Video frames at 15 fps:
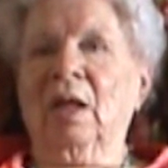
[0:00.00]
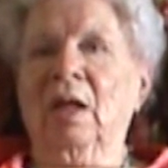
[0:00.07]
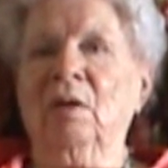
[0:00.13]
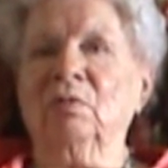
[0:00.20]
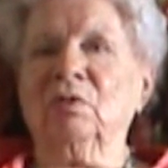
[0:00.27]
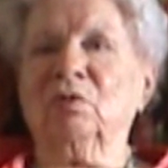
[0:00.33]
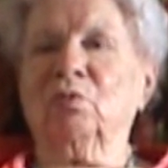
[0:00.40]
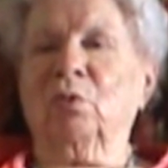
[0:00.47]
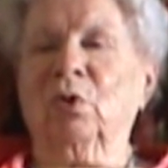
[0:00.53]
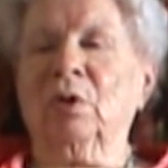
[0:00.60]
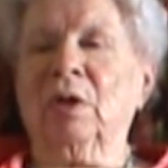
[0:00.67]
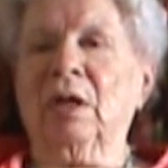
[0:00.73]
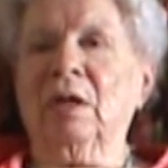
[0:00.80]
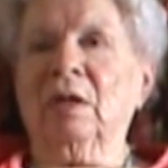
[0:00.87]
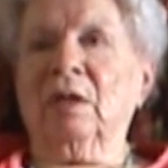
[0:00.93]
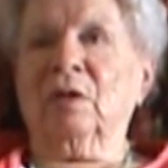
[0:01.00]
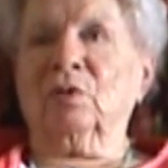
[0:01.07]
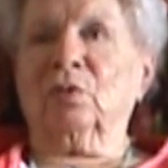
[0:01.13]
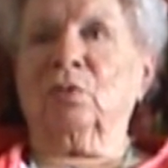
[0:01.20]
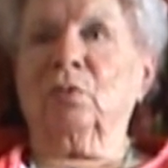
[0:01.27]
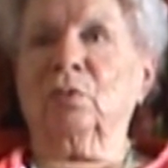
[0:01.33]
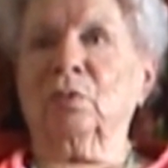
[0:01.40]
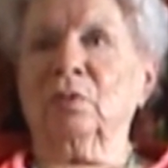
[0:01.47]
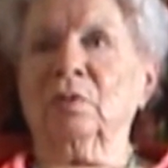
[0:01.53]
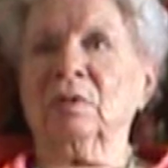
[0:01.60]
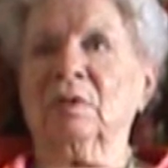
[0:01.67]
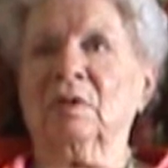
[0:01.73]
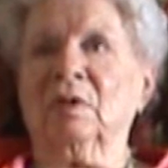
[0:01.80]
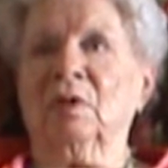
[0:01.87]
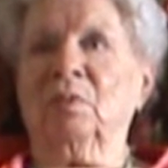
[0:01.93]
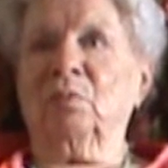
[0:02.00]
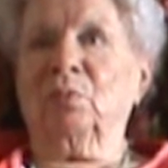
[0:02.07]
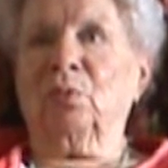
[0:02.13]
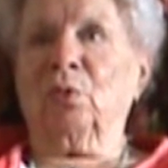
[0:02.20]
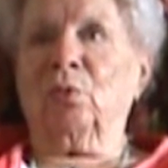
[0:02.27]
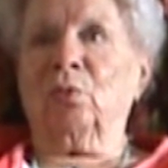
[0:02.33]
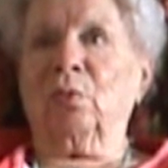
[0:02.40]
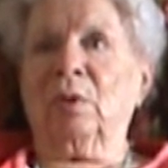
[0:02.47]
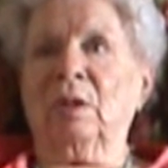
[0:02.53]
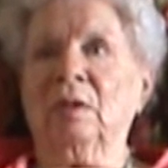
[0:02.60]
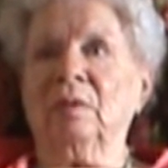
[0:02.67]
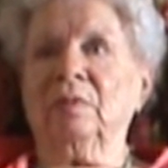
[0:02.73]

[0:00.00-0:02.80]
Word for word: He was working at Coors Brewery.